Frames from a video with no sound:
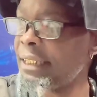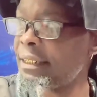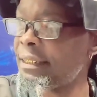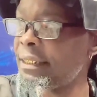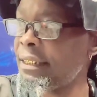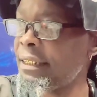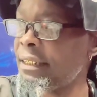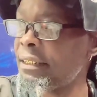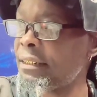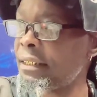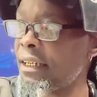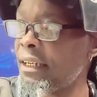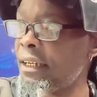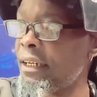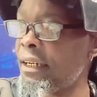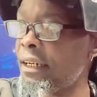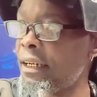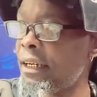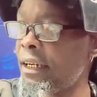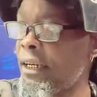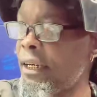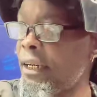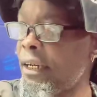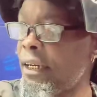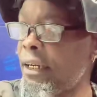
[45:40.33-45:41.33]
This is
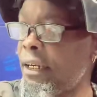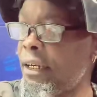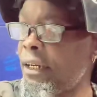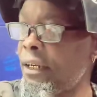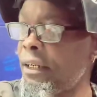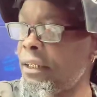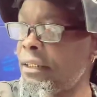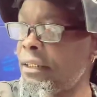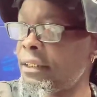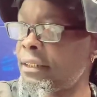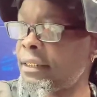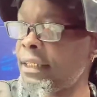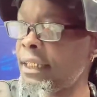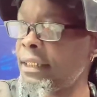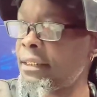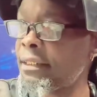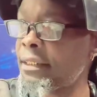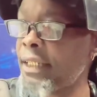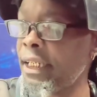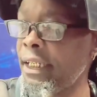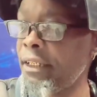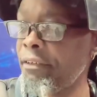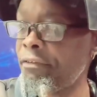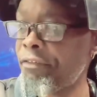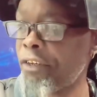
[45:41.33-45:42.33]

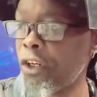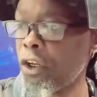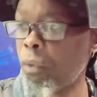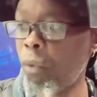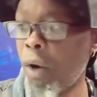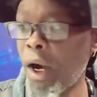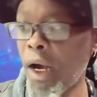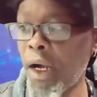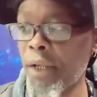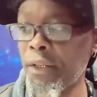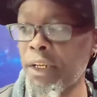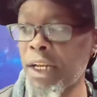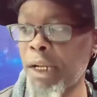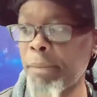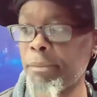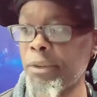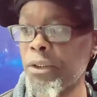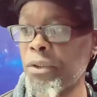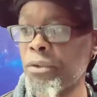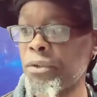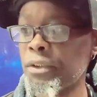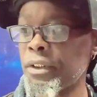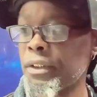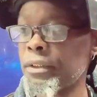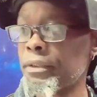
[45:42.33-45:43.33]
16th filler wire that
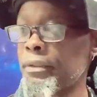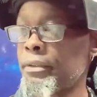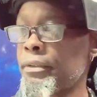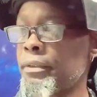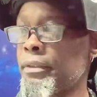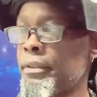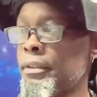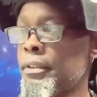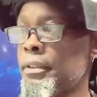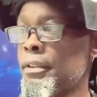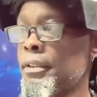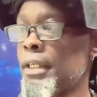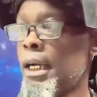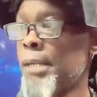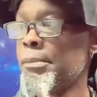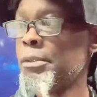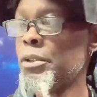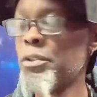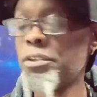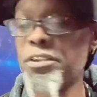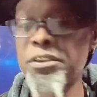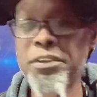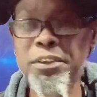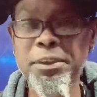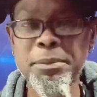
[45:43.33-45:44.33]
I'm using.
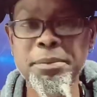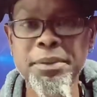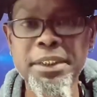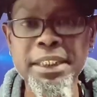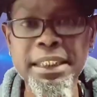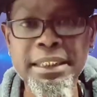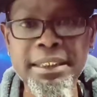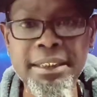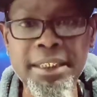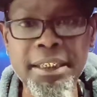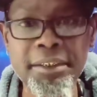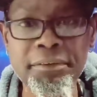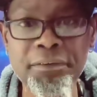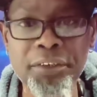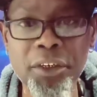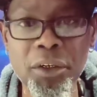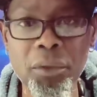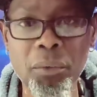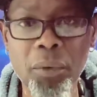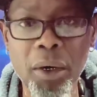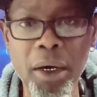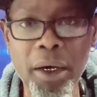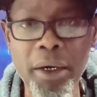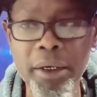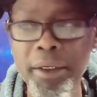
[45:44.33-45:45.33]
I'm using some 16th
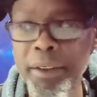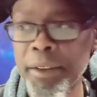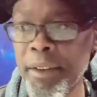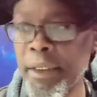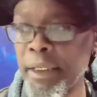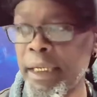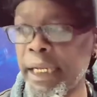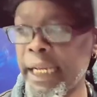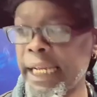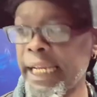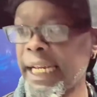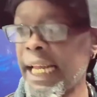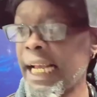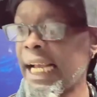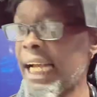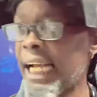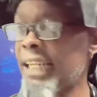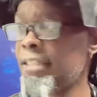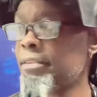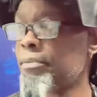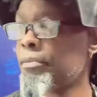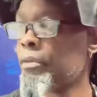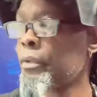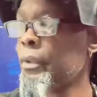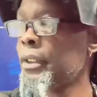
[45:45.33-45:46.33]
filler wire. And I
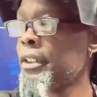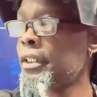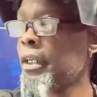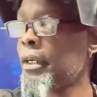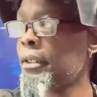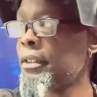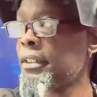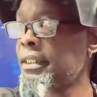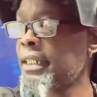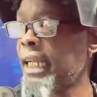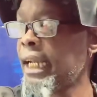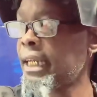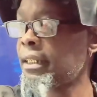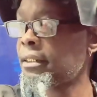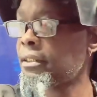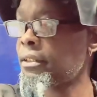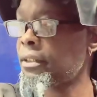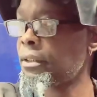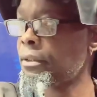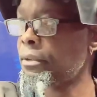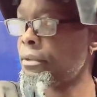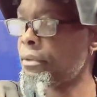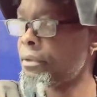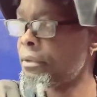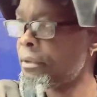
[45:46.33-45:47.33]
got some 330
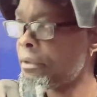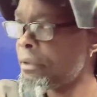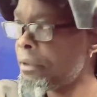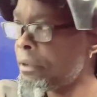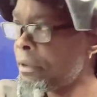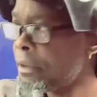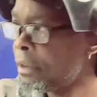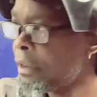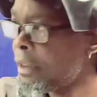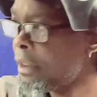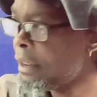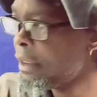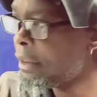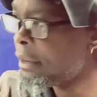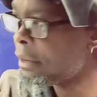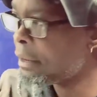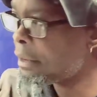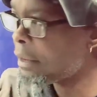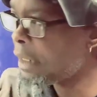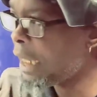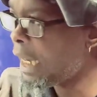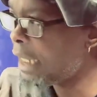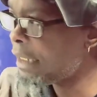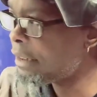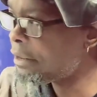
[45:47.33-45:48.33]
seconds too.
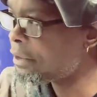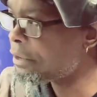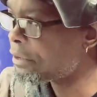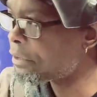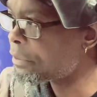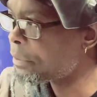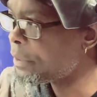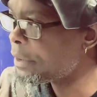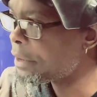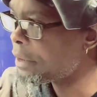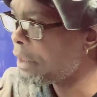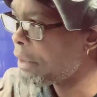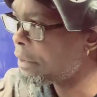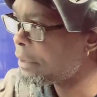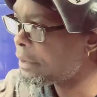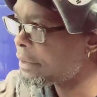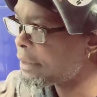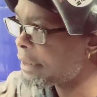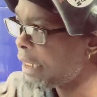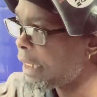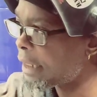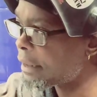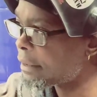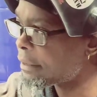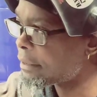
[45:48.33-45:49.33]
Now this is
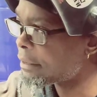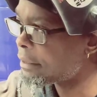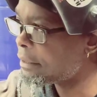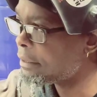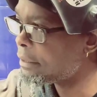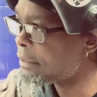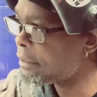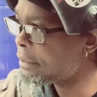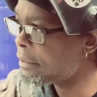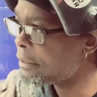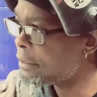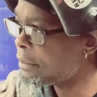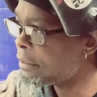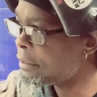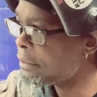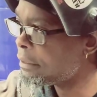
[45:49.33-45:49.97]
330 seconds.